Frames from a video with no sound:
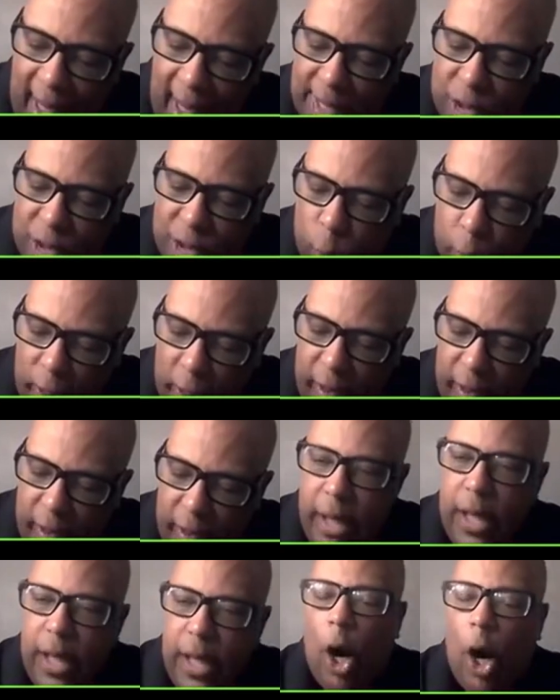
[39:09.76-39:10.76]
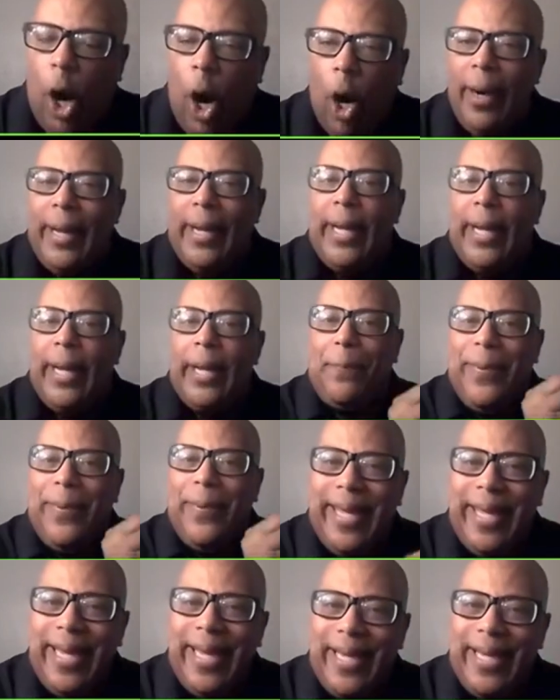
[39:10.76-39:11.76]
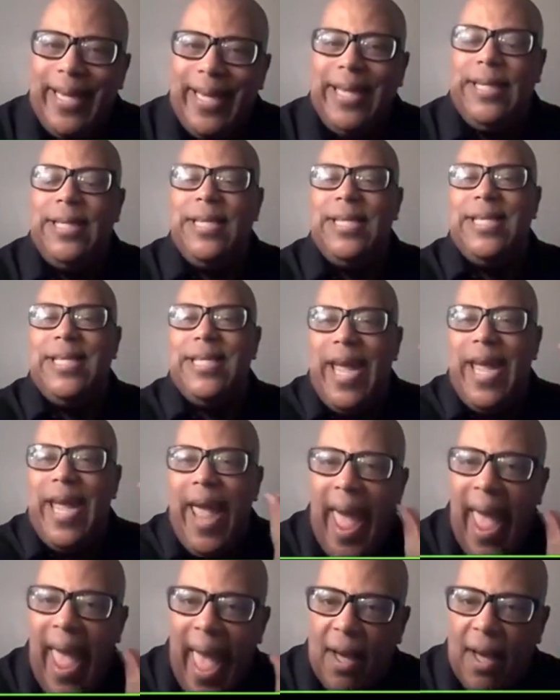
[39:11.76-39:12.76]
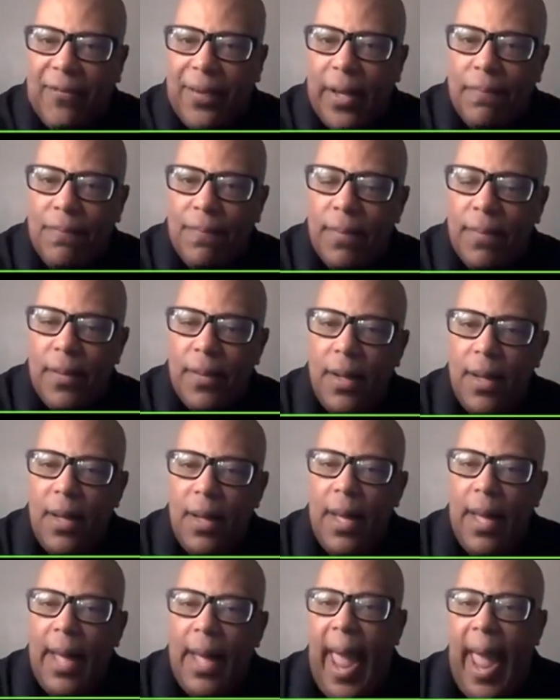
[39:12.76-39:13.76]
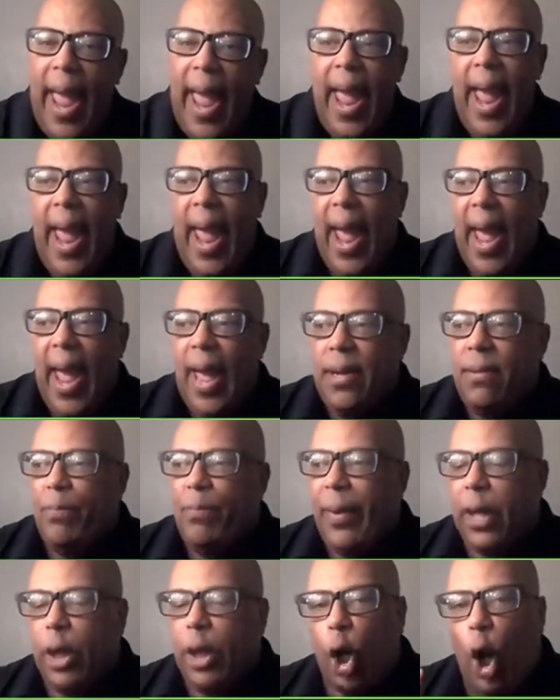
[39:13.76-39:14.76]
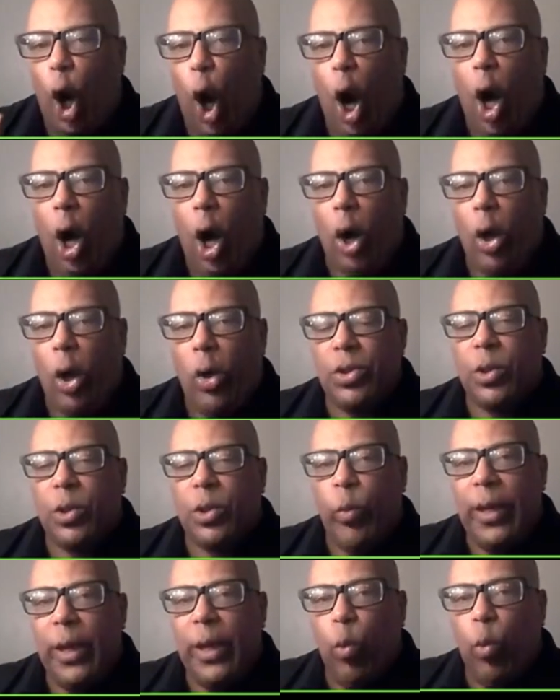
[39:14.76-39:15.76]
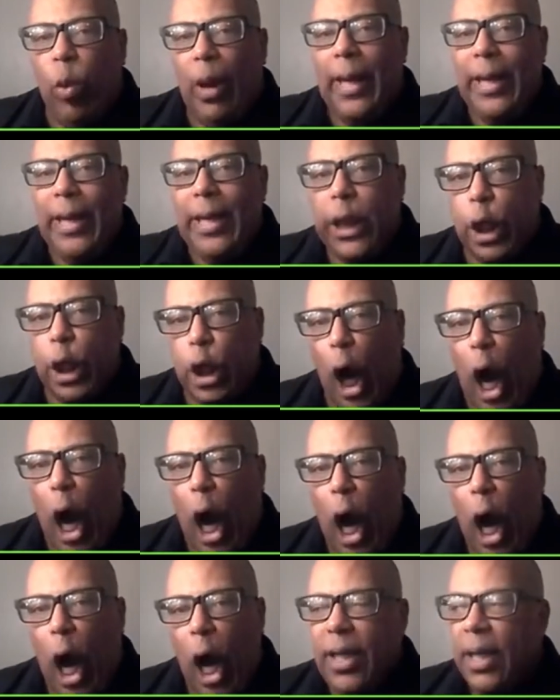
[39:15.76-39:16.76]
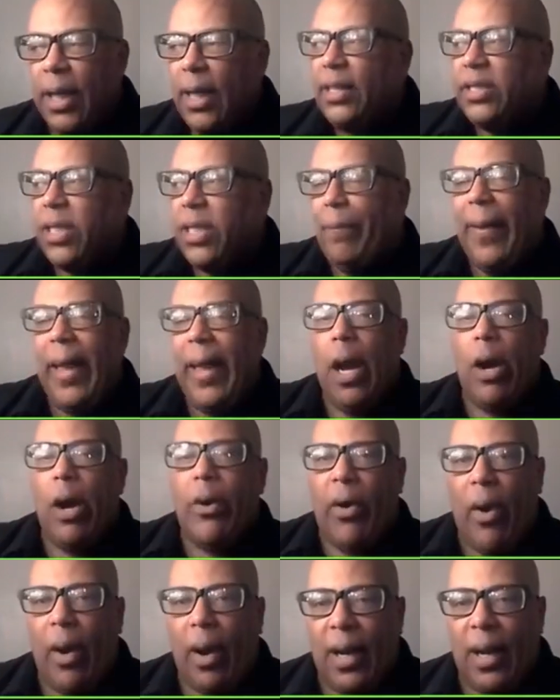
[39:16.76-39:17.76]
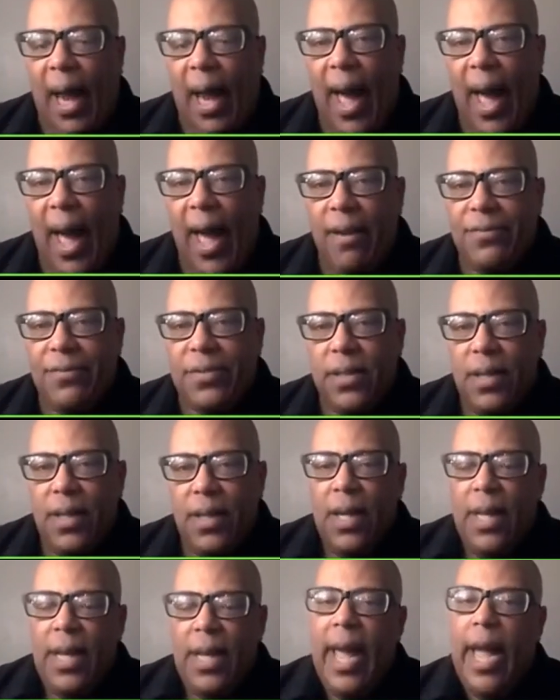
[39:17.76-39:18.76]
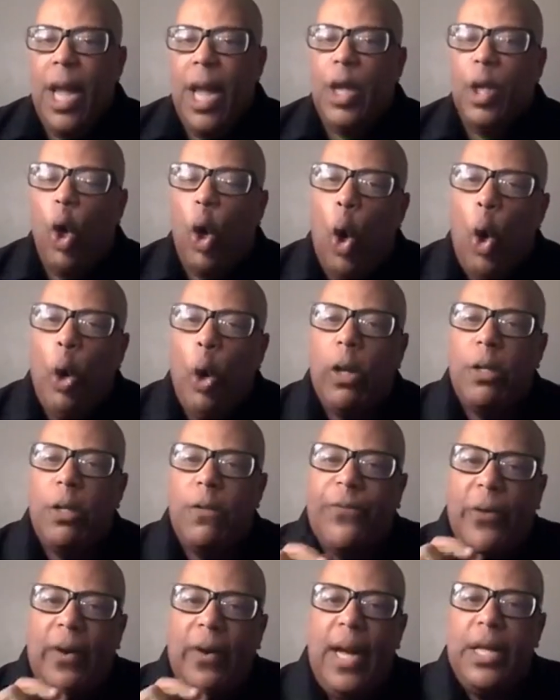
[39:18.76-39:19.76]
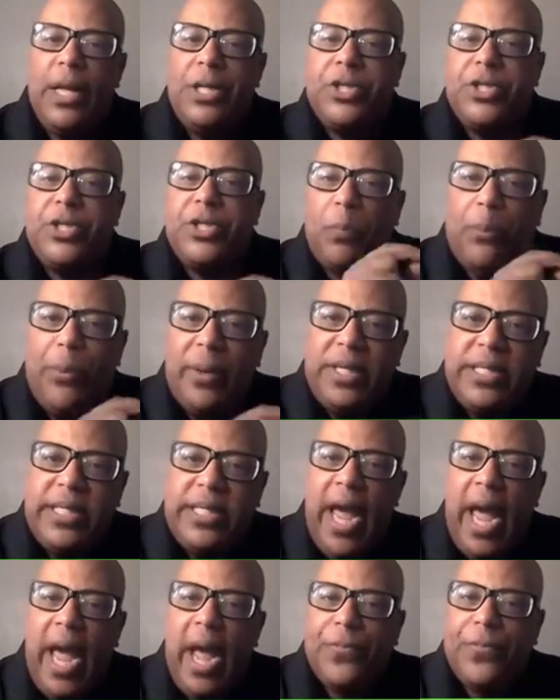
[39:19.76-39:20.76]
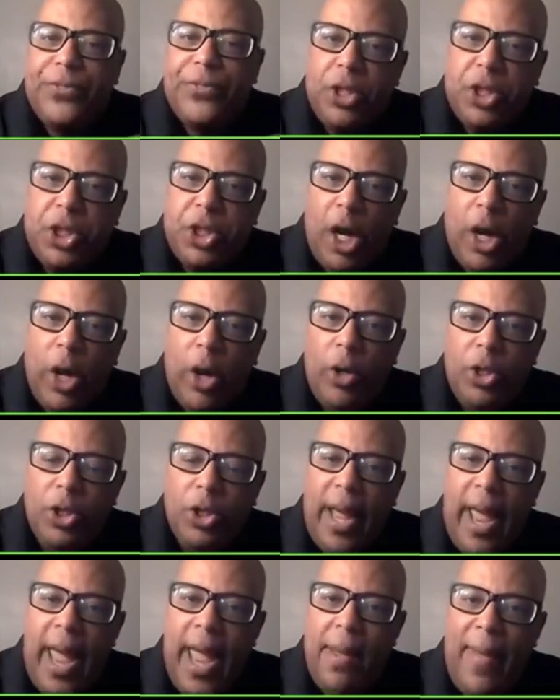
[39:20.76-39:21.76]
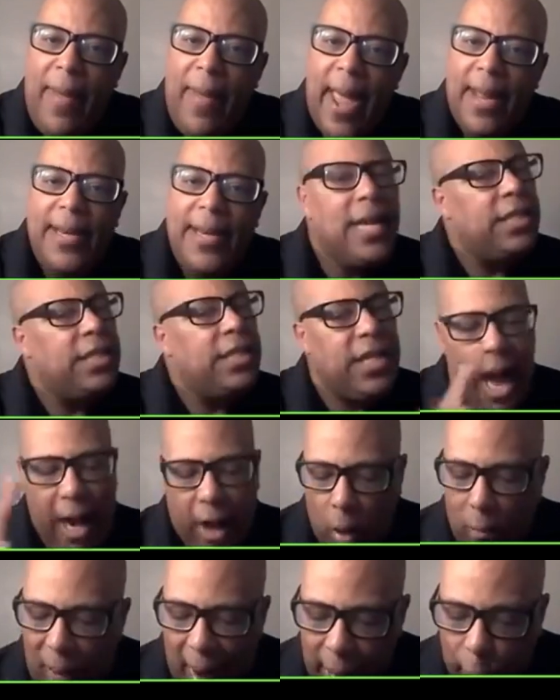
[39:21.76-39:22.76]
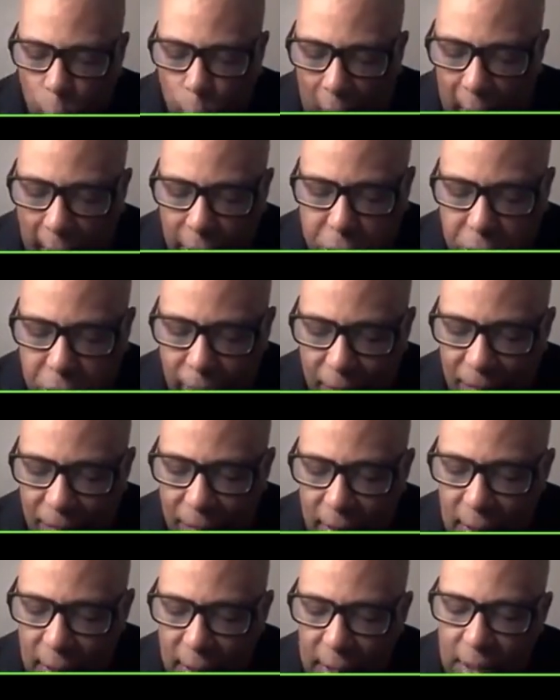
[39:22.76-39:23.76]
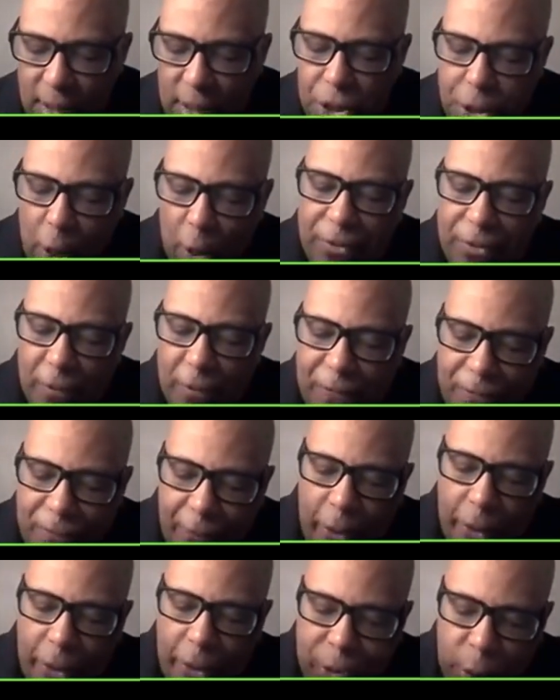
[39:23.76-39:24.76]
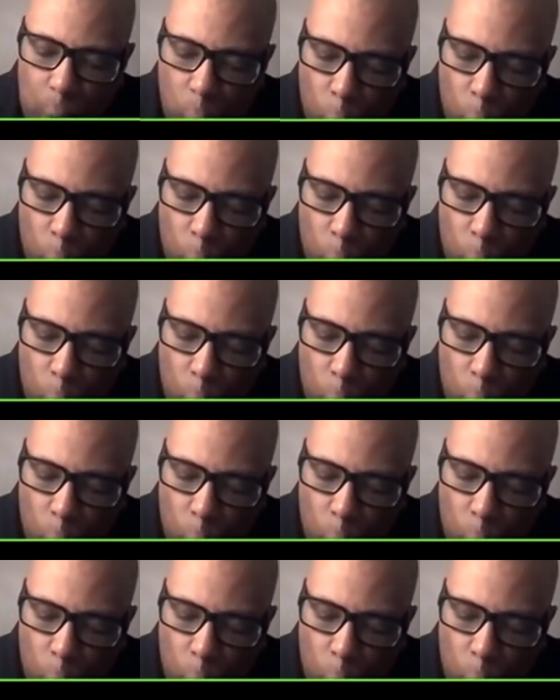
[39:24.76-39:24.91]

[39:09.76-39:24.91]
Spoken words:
as we are appealing to heaven, and because we want God to be on our lives in order for us to protect the church, amen, not on my watch. So the first